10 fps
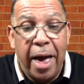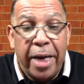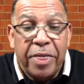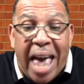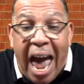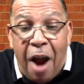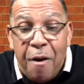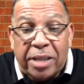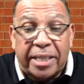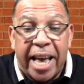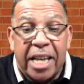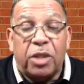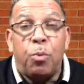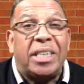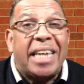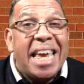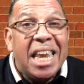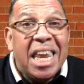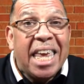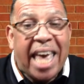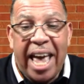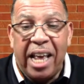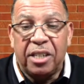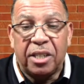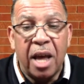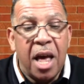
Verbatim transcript: The aorist tense, which indicates